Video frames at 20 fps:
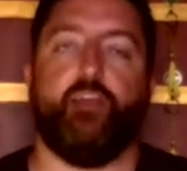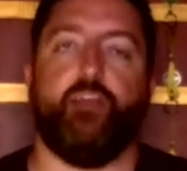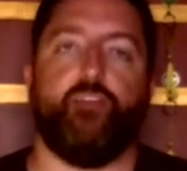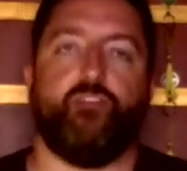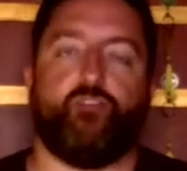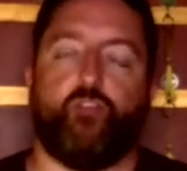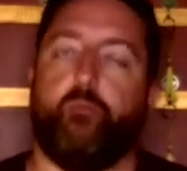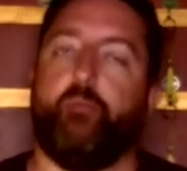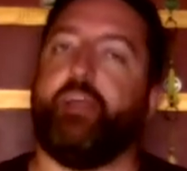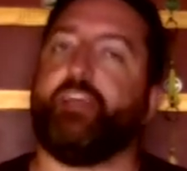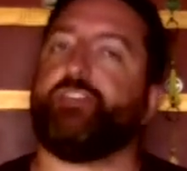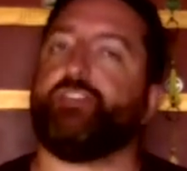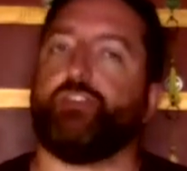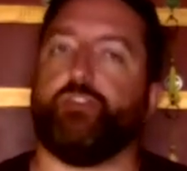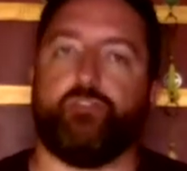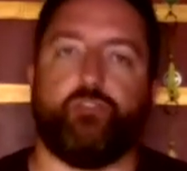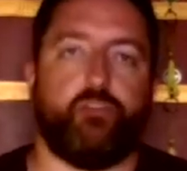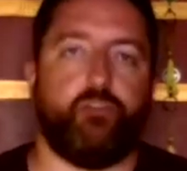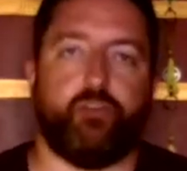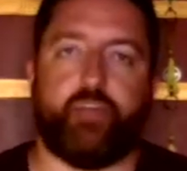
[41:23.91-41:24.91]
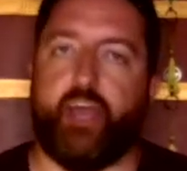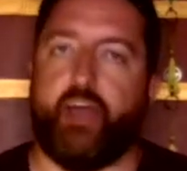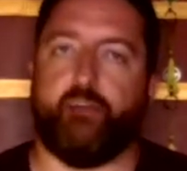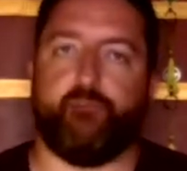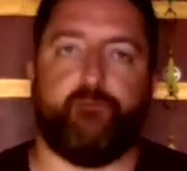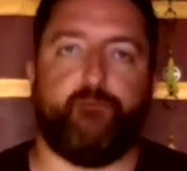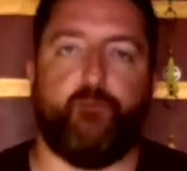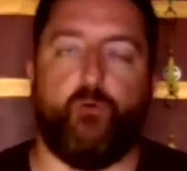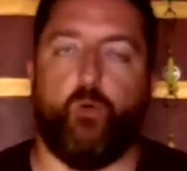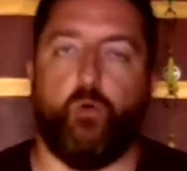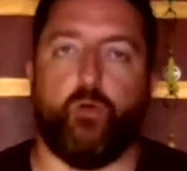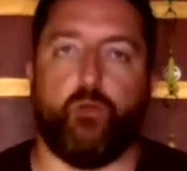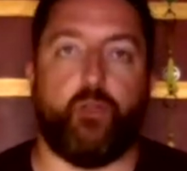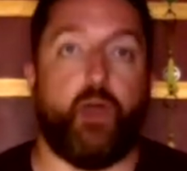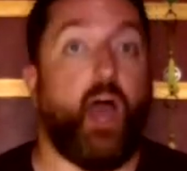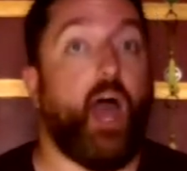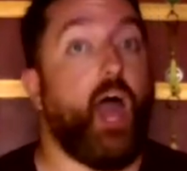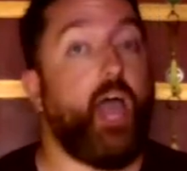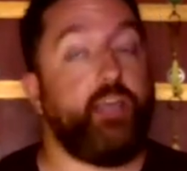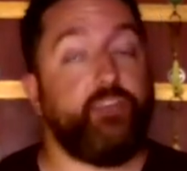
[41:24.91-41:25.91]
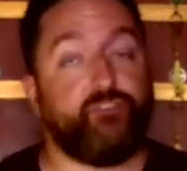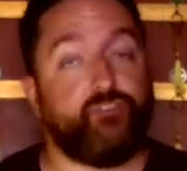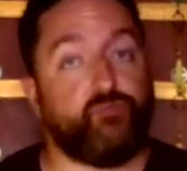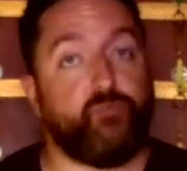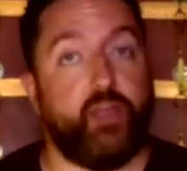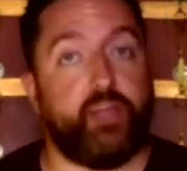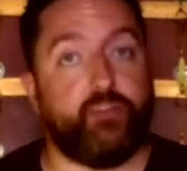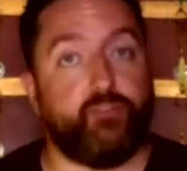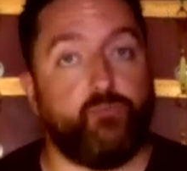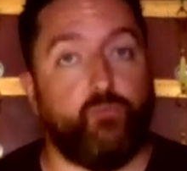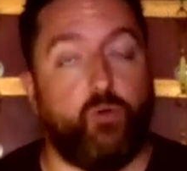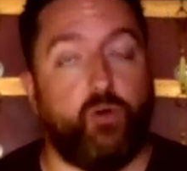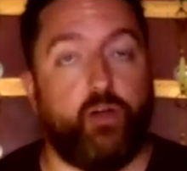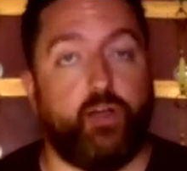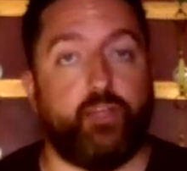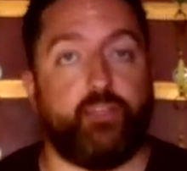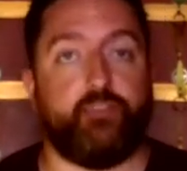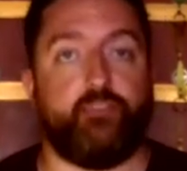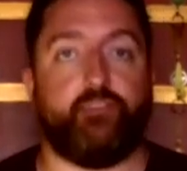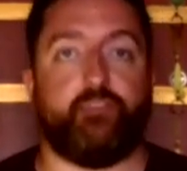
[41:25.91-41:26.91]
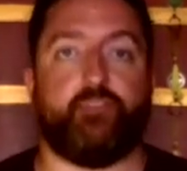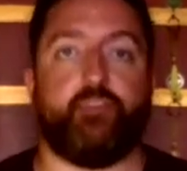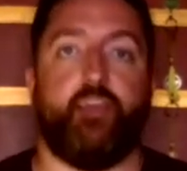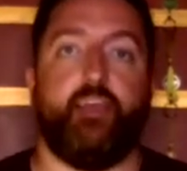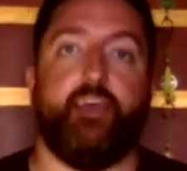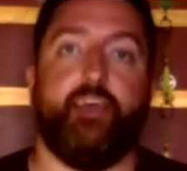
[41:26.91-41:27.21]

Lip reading: So make sure to look out for the highest rated ones.